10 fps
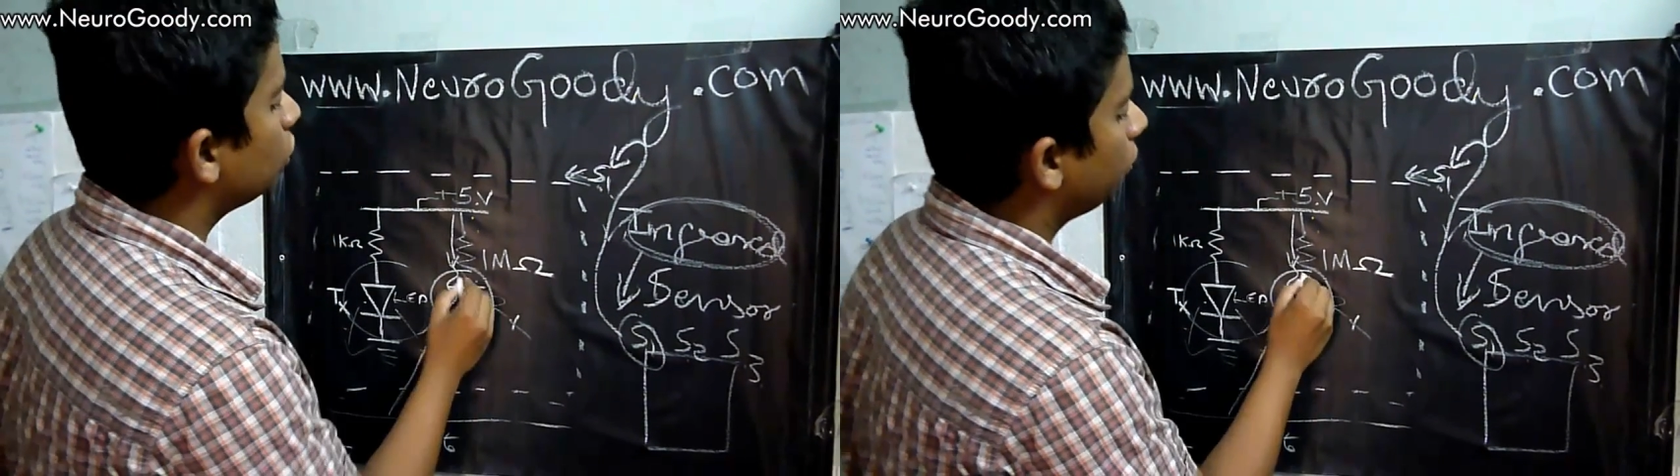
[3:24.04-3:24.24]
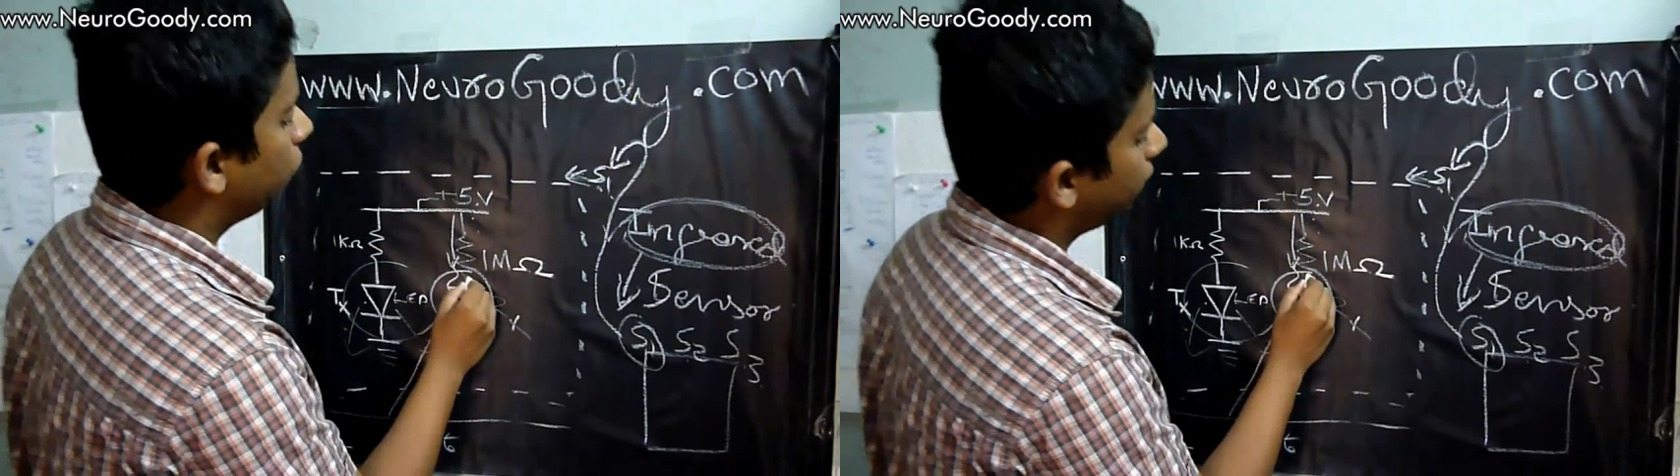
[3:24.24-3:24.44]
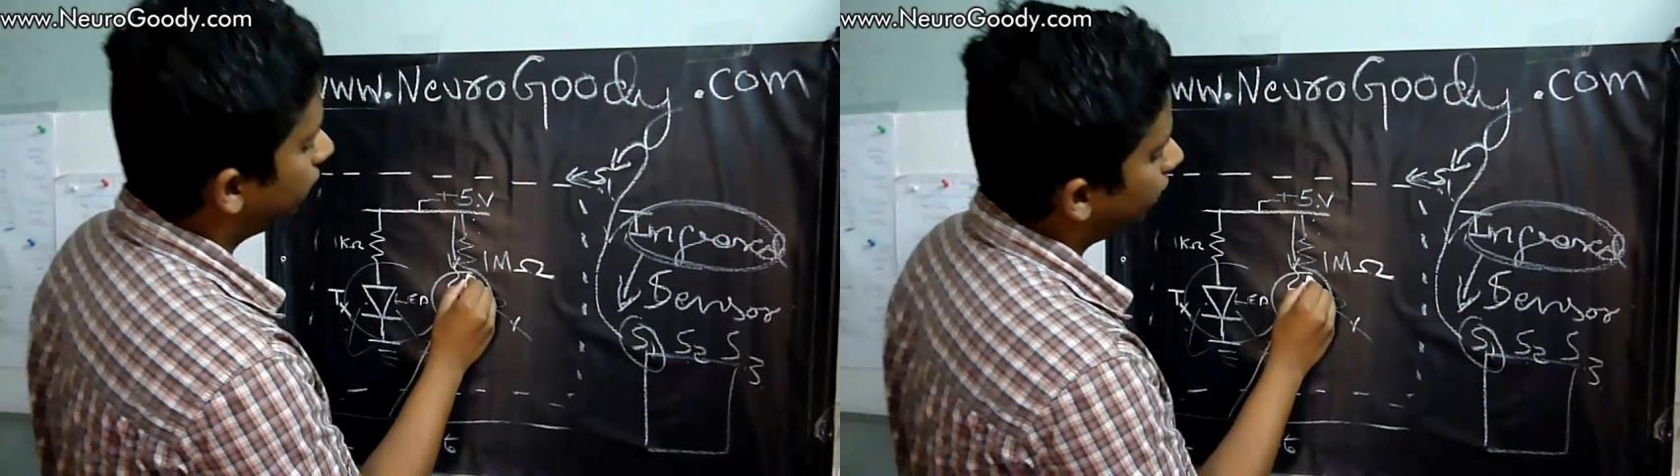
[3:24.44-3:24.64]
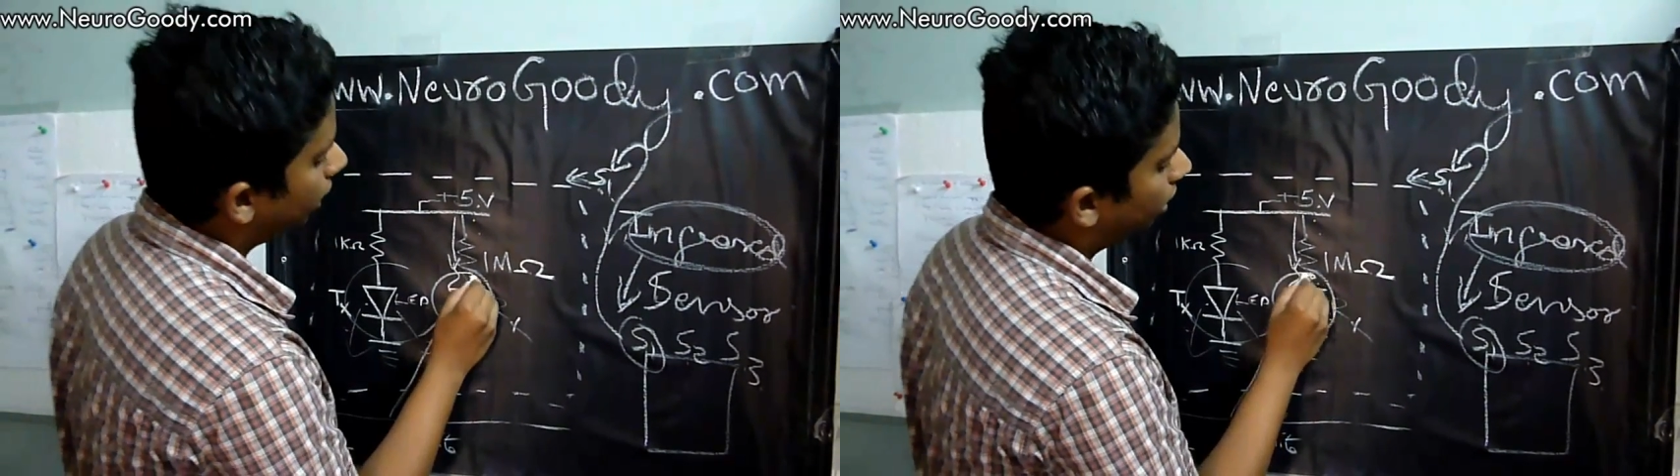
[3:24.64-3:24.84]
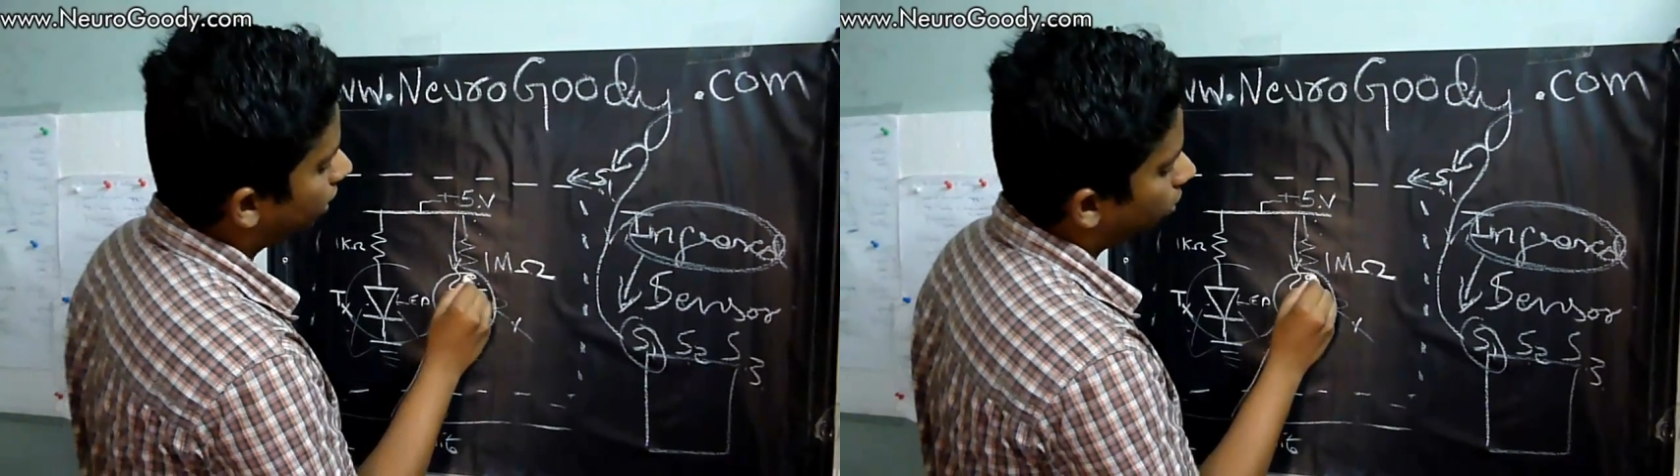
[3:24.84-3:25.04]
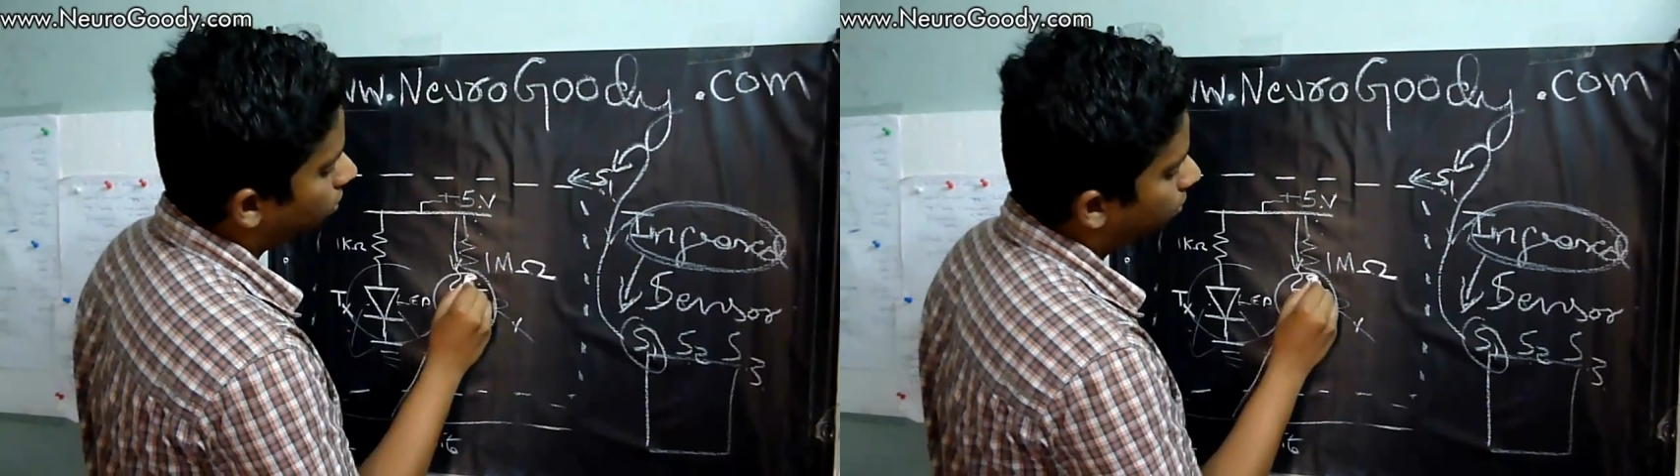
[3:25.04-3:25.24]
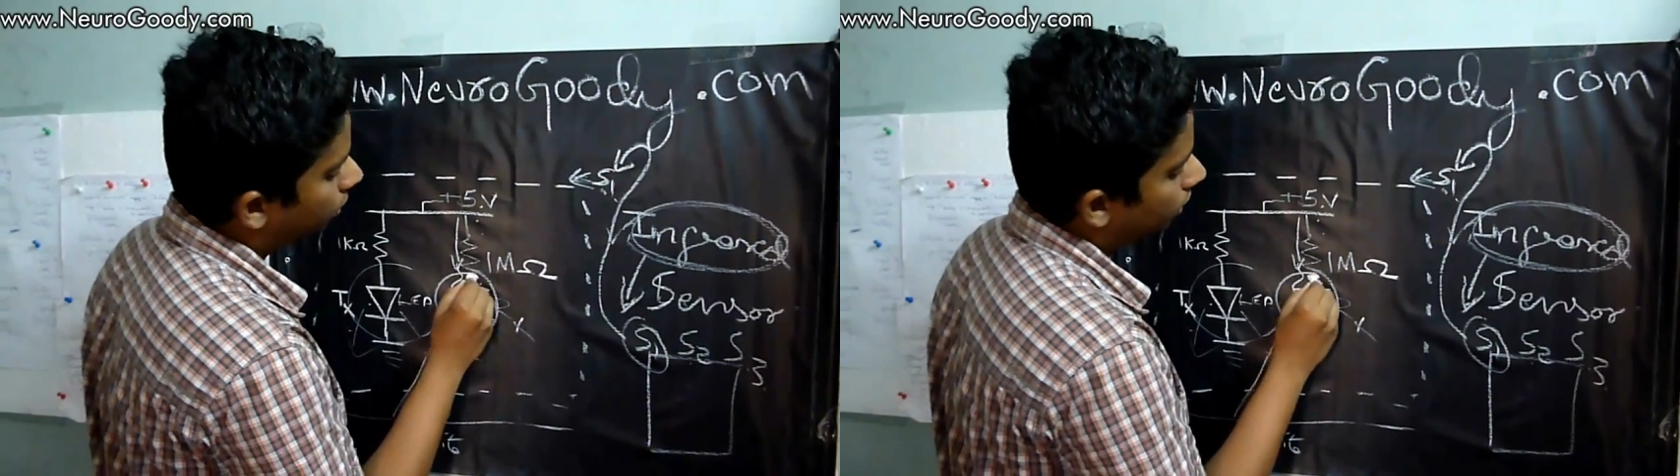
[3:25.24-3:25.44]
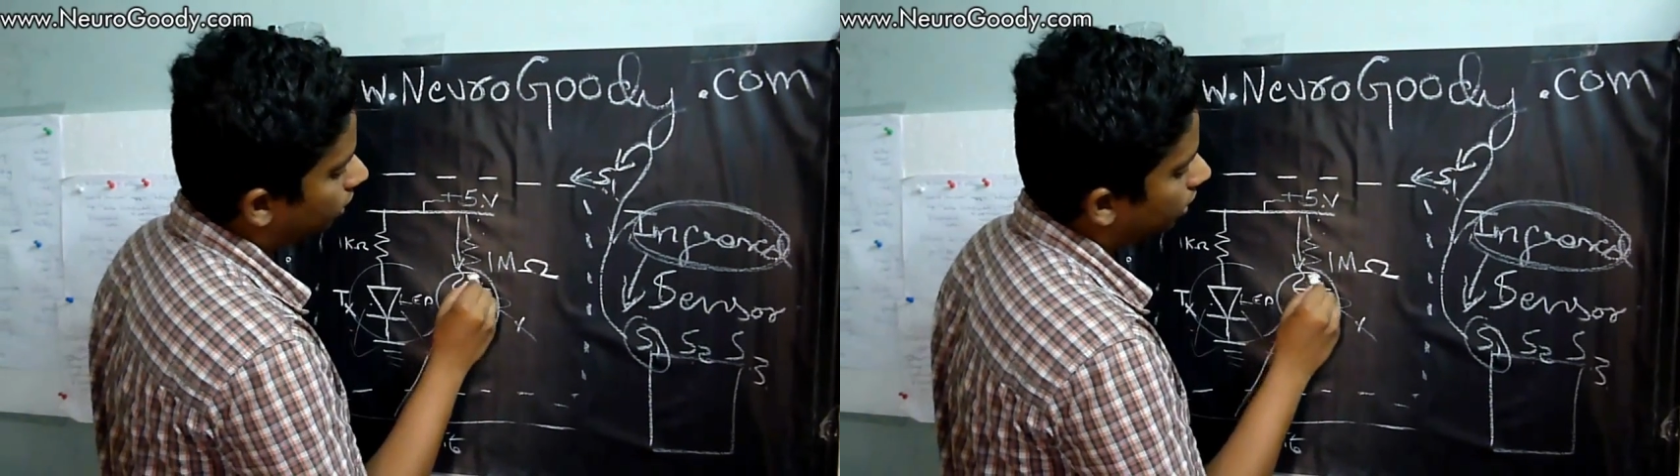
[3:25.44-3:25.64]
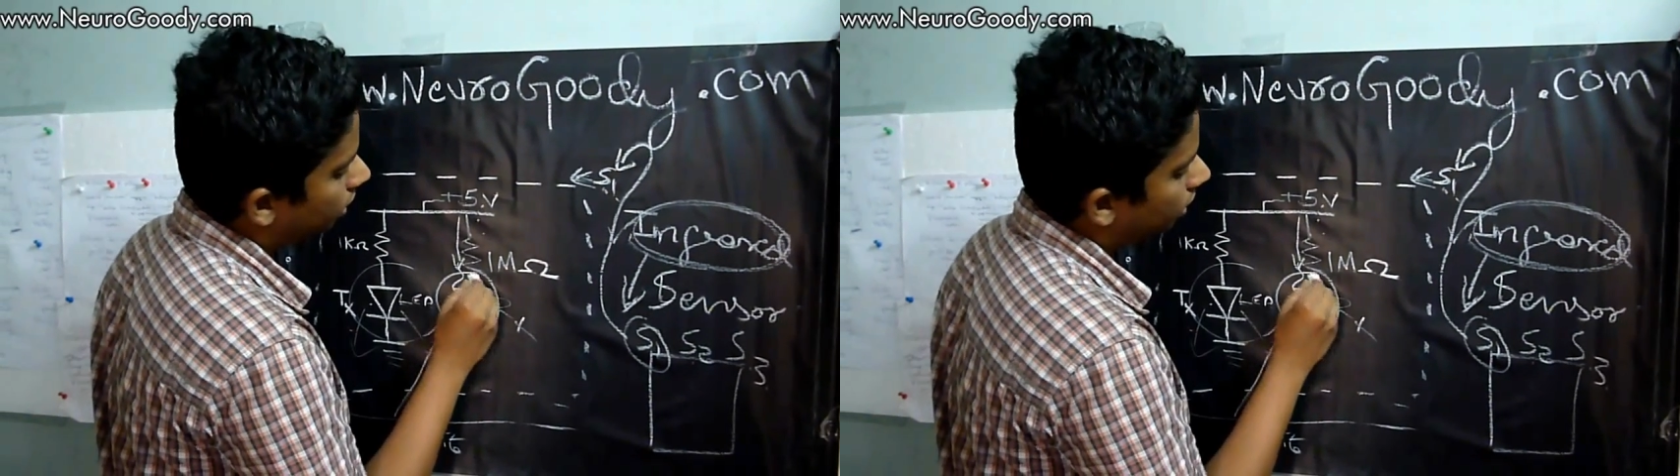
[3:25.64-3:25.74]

So if we take an output